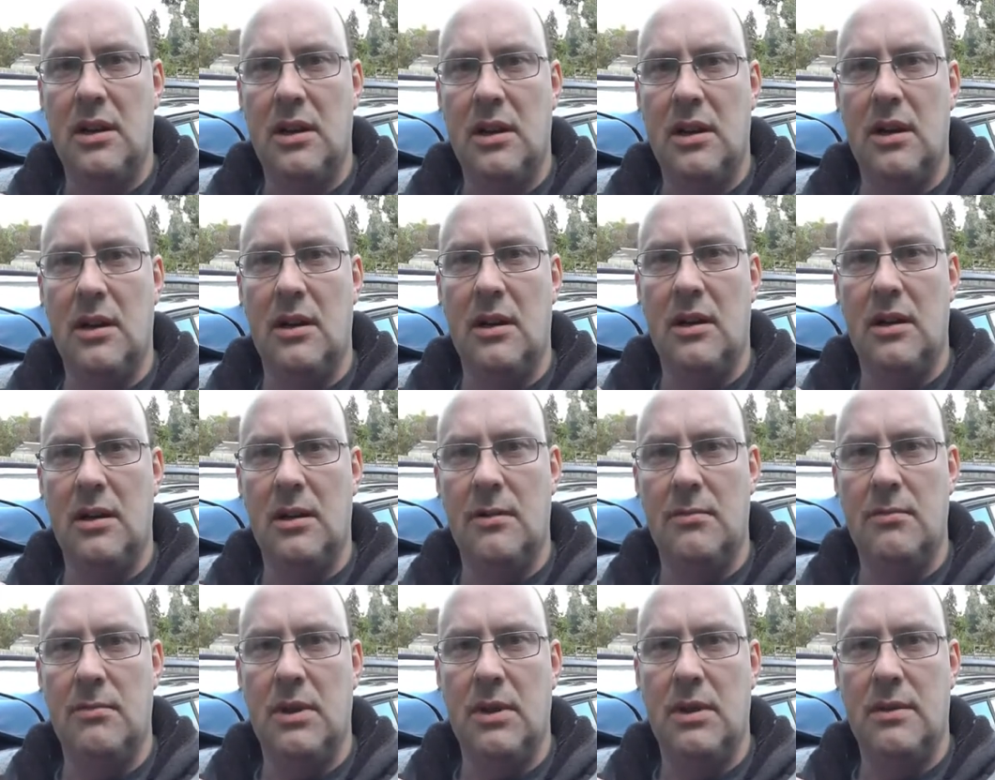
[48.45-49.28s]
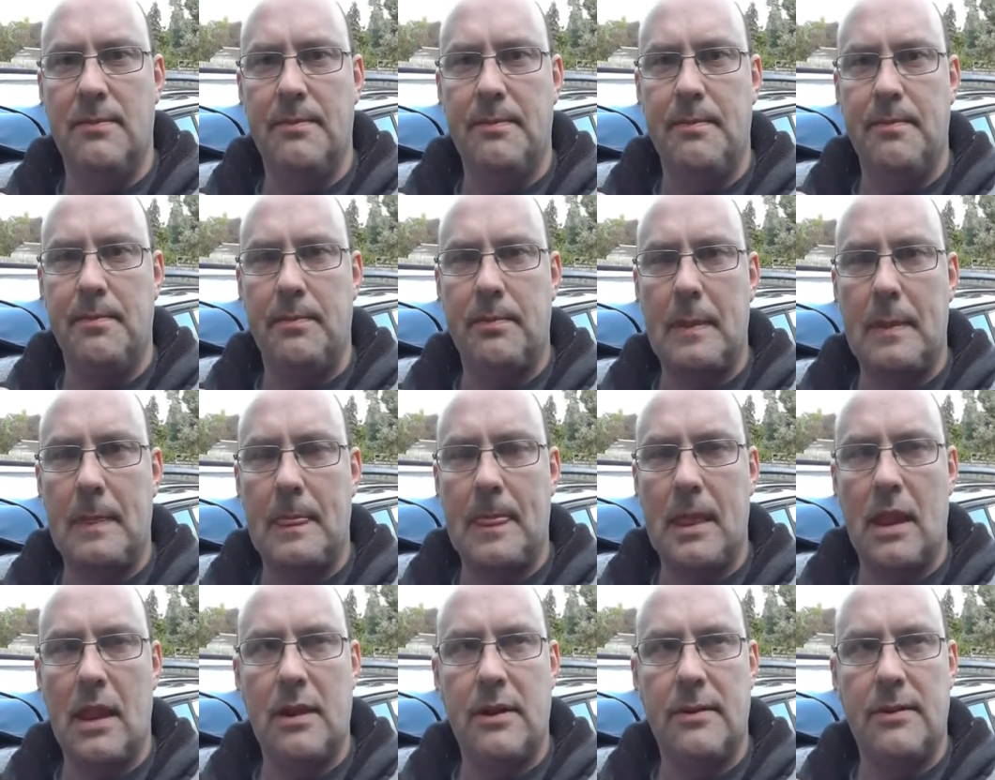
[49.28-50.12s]

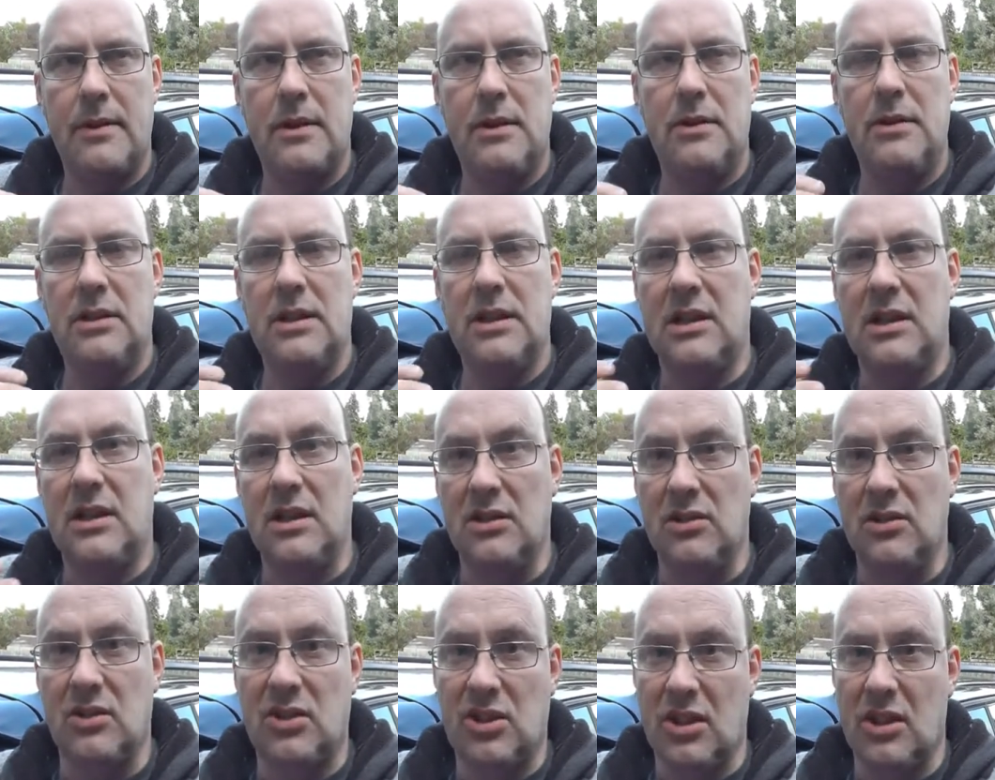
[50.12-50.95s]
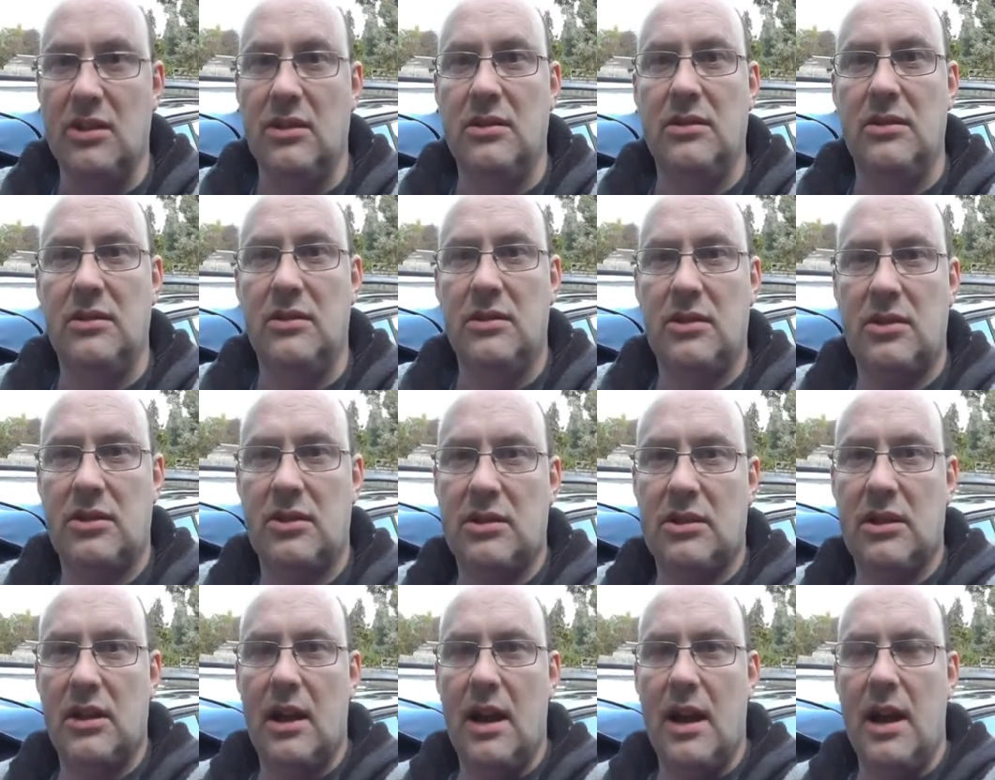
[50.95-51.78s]
the
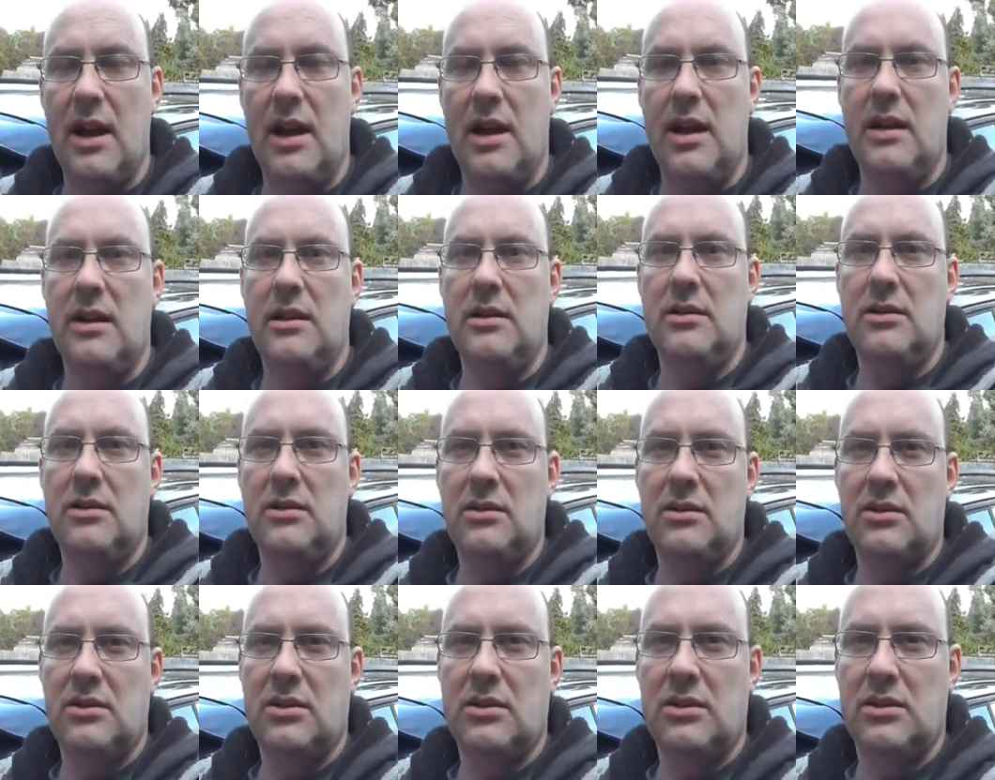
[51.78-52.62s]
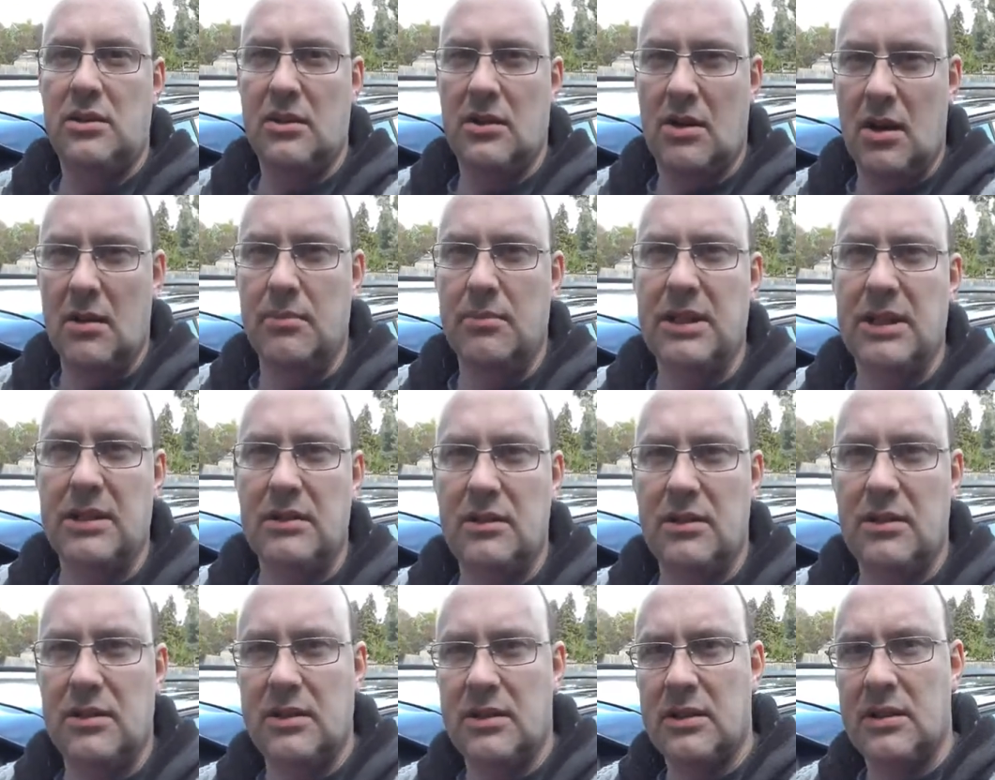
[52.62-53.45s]
concerns and the
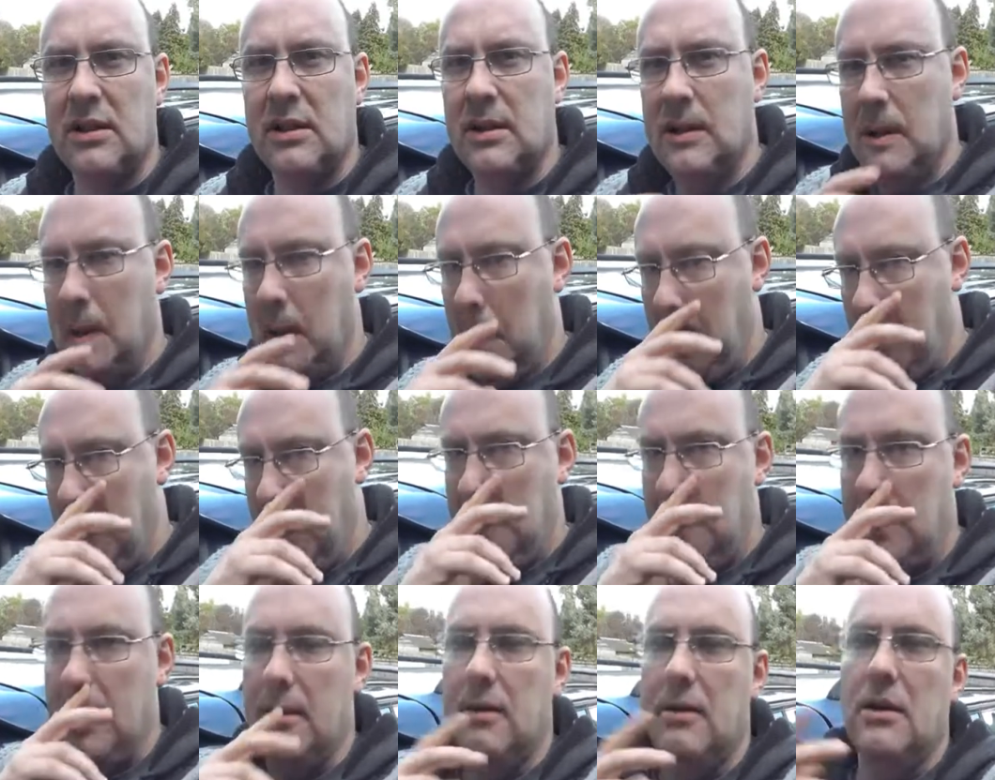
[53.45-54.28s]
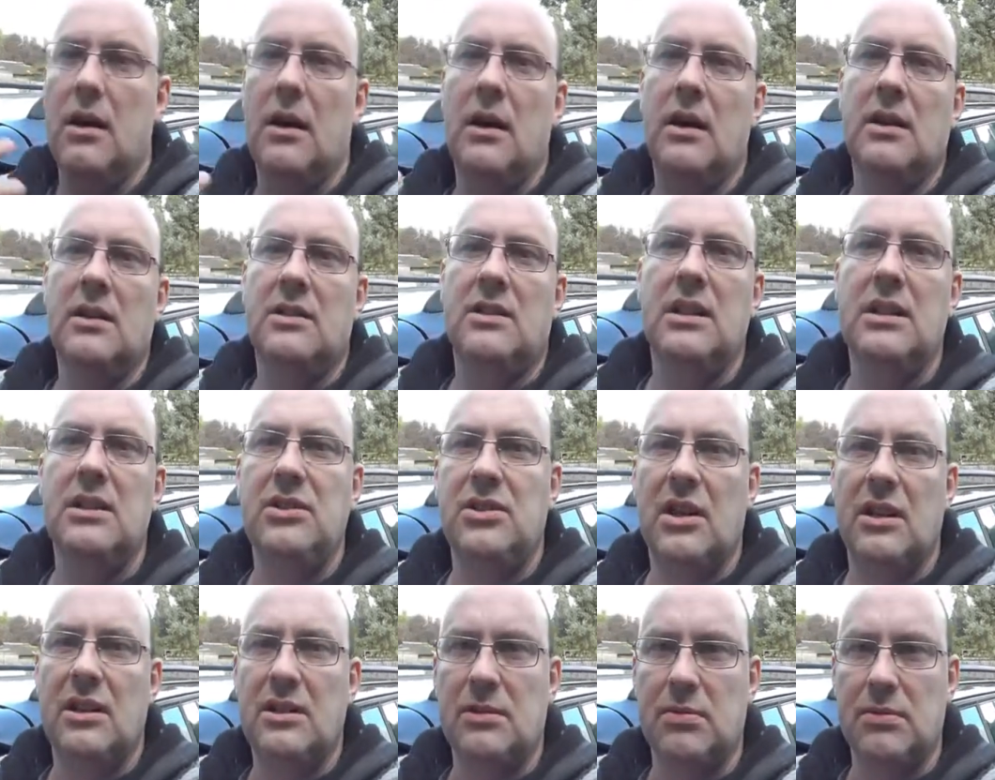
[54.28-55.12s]
comments that
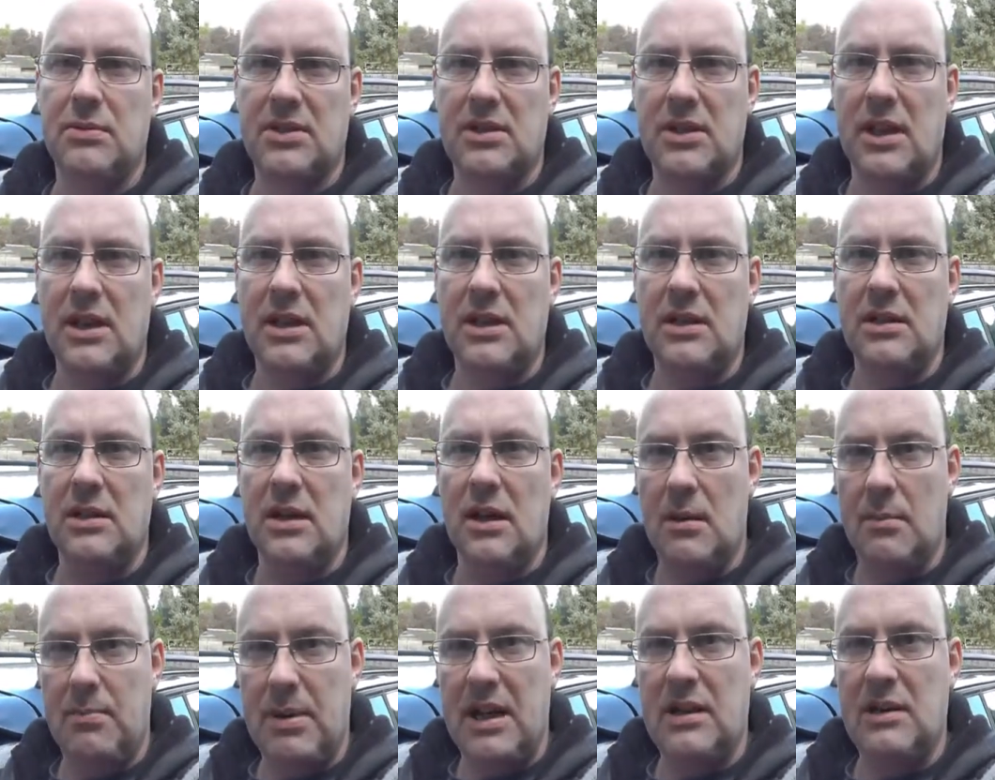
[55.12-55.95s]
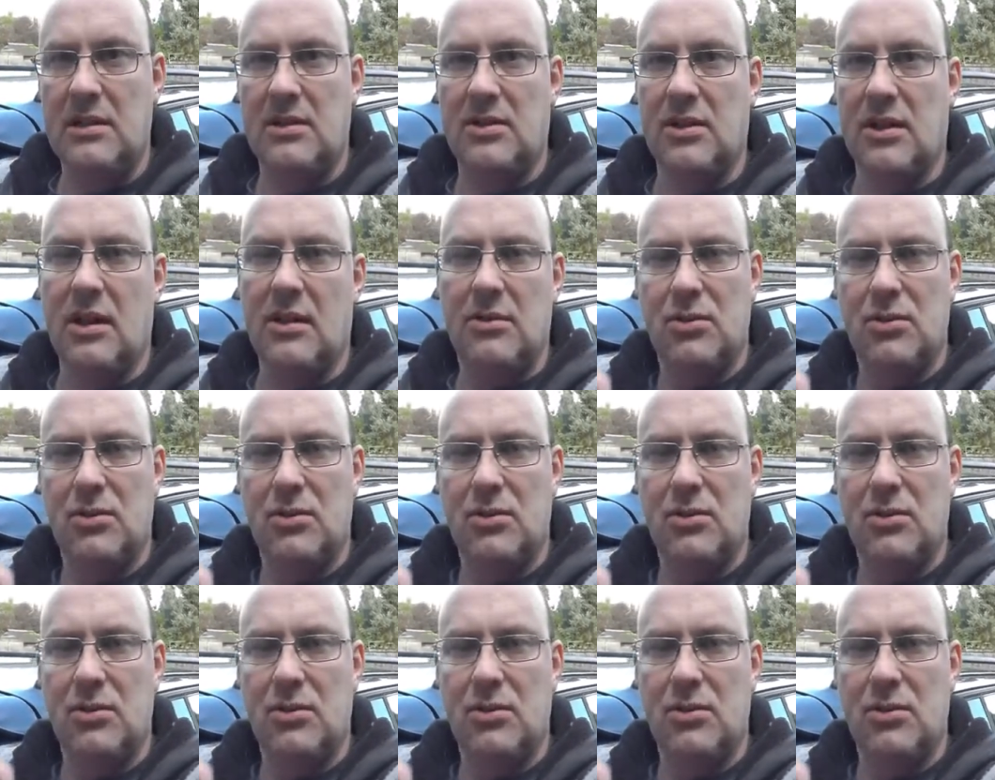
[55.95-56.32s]
DJs were saying about the site.